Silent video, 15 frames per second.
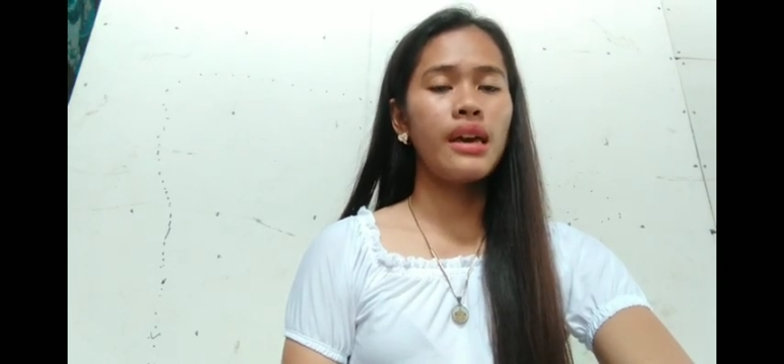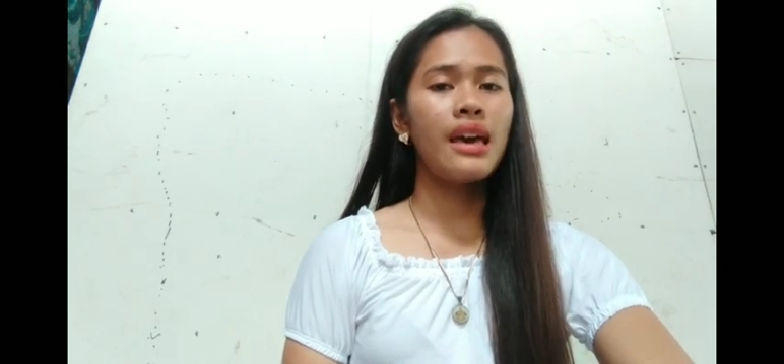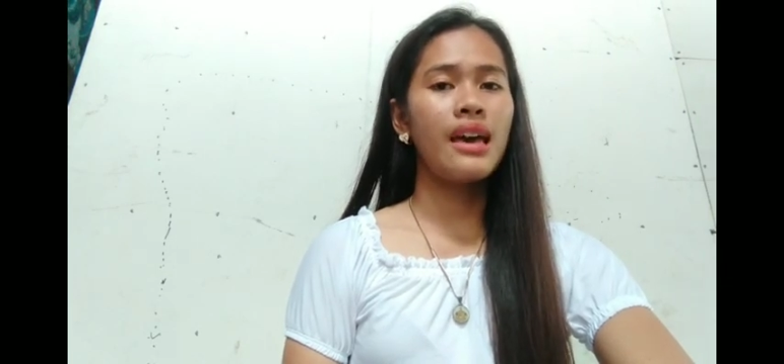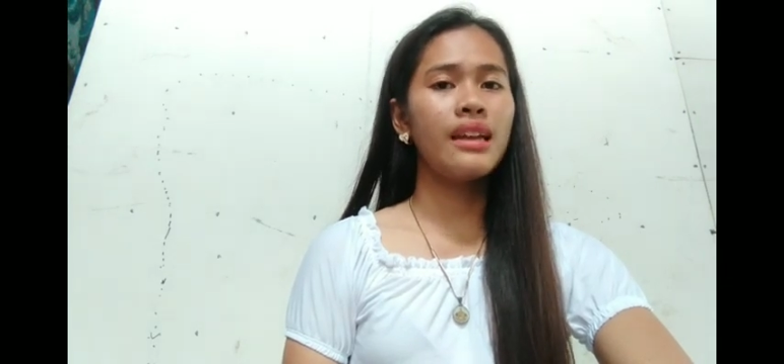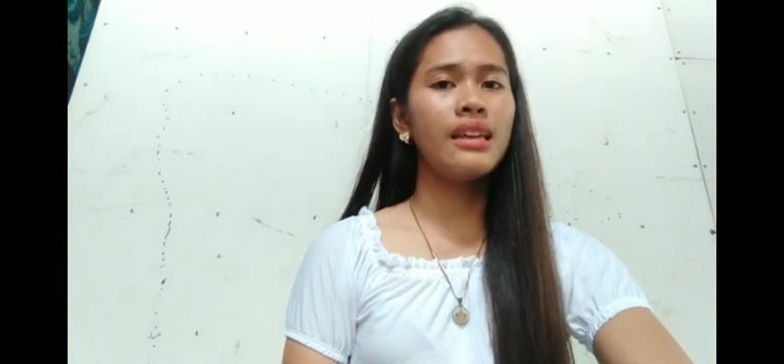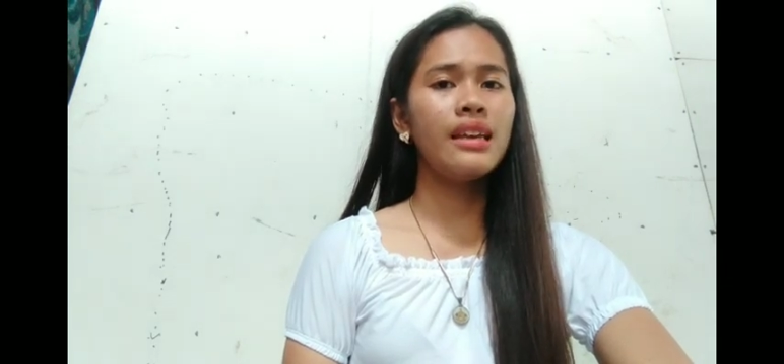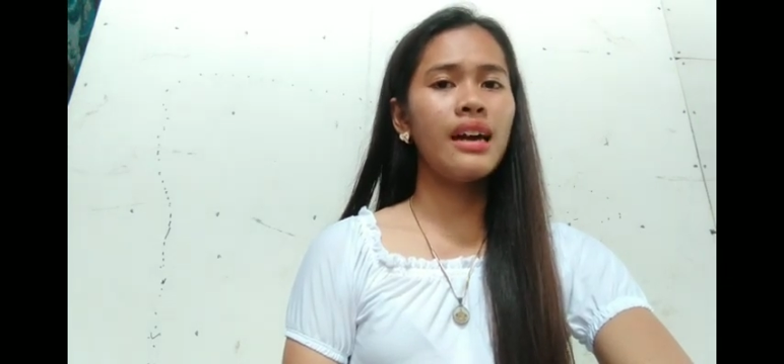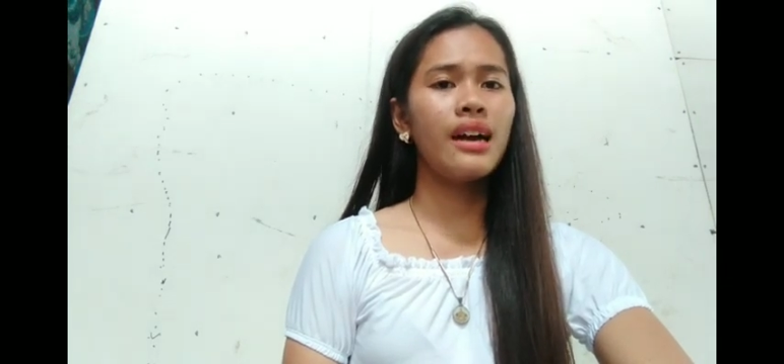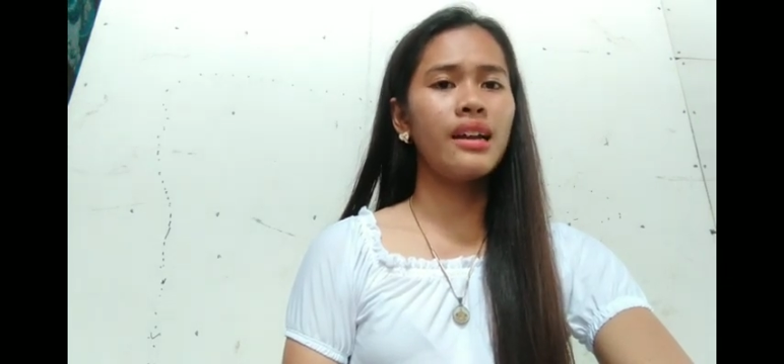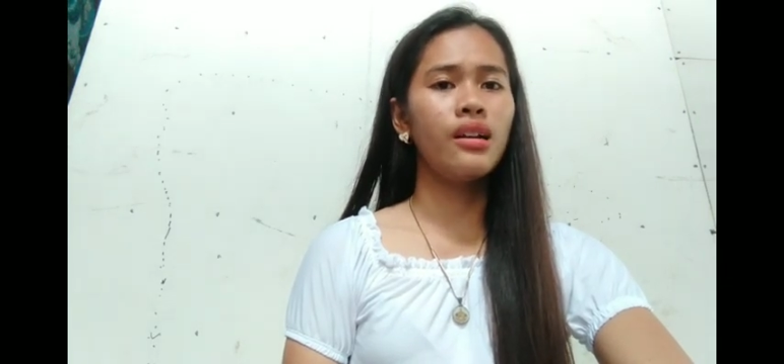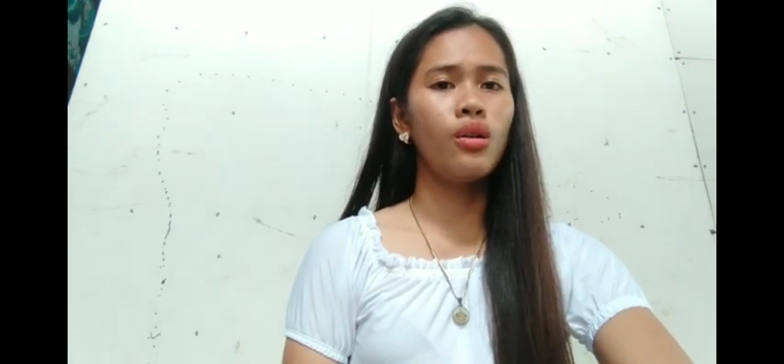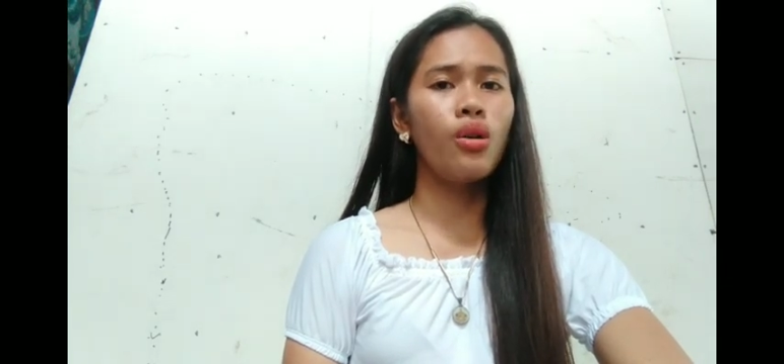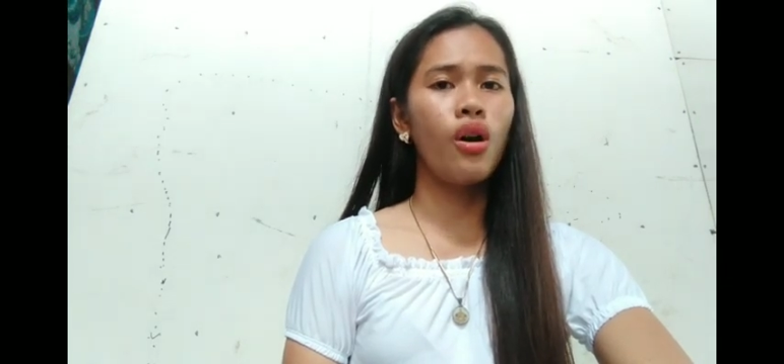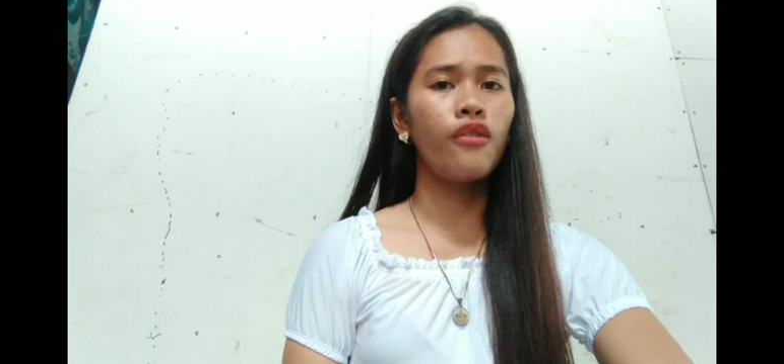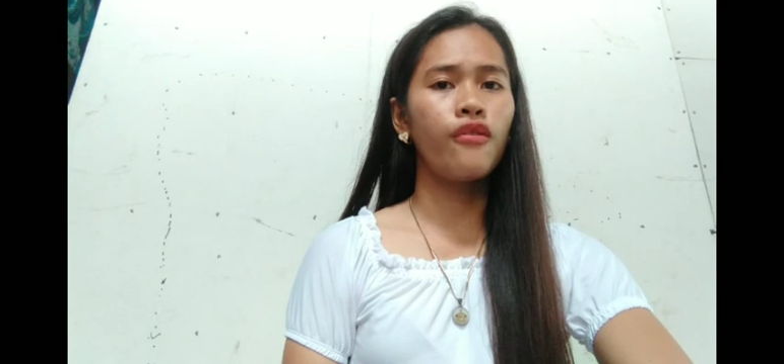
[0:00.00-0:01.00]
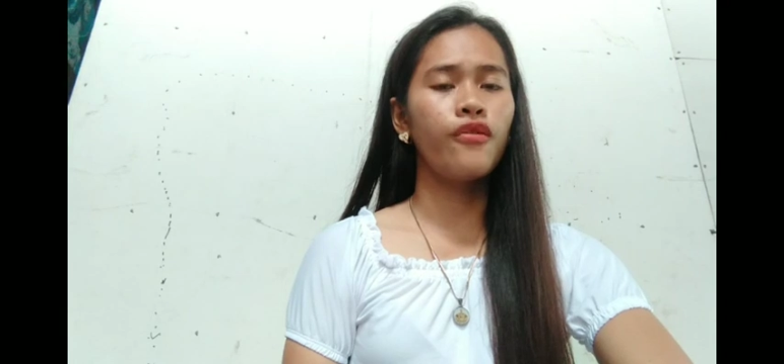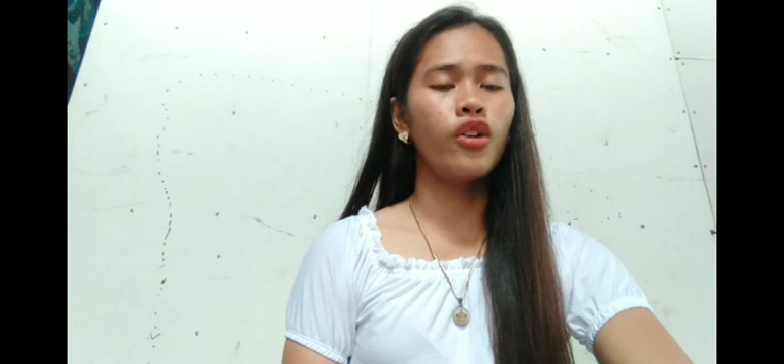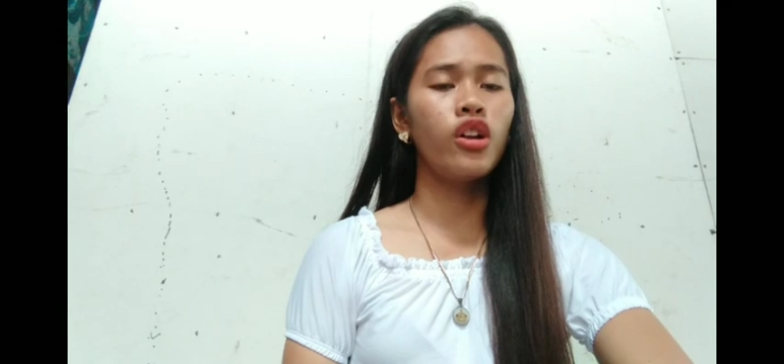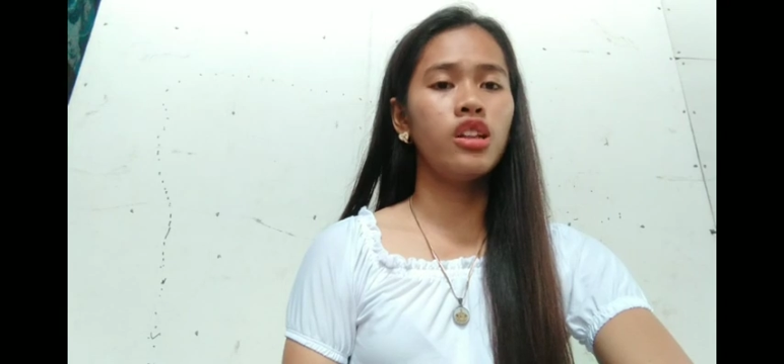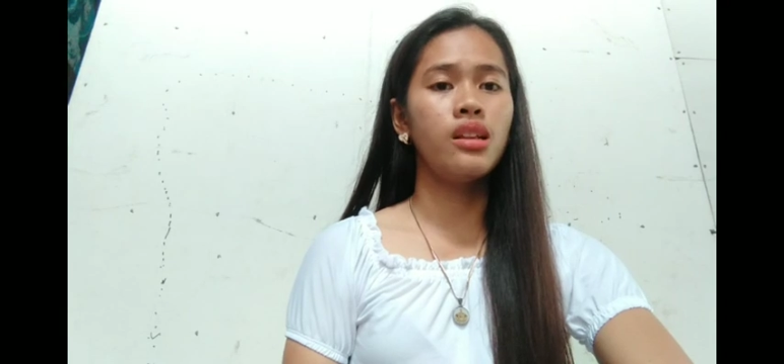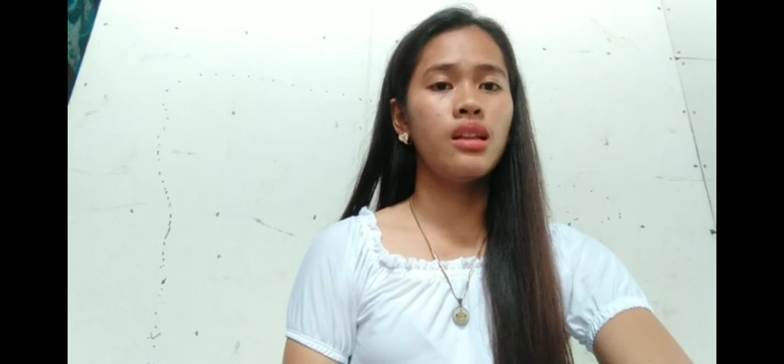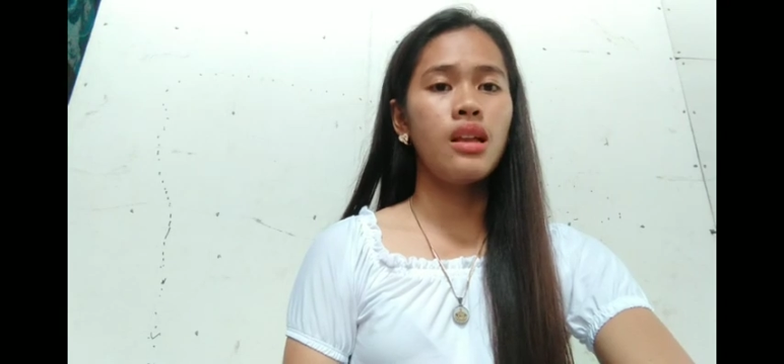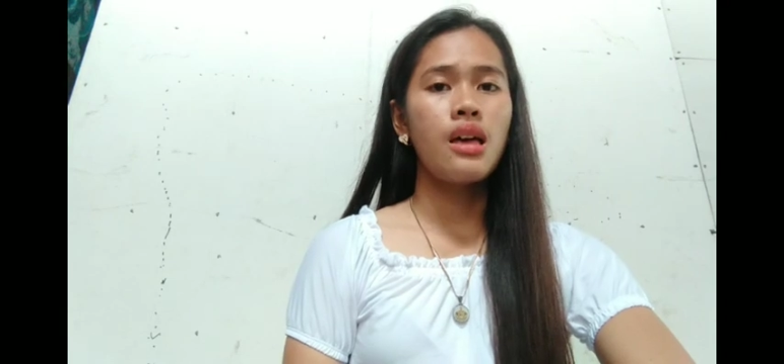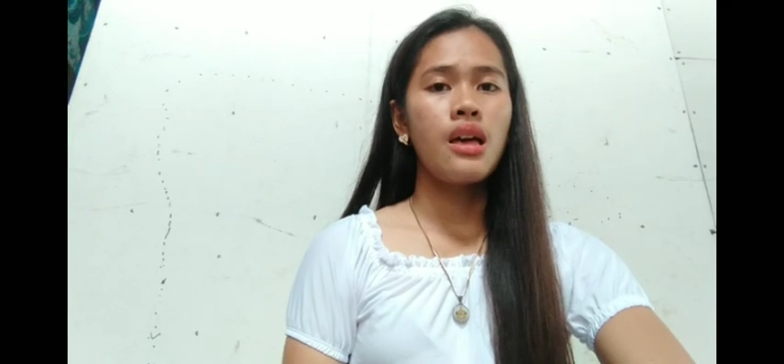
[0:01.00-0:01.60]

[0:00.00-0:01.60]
any unlawful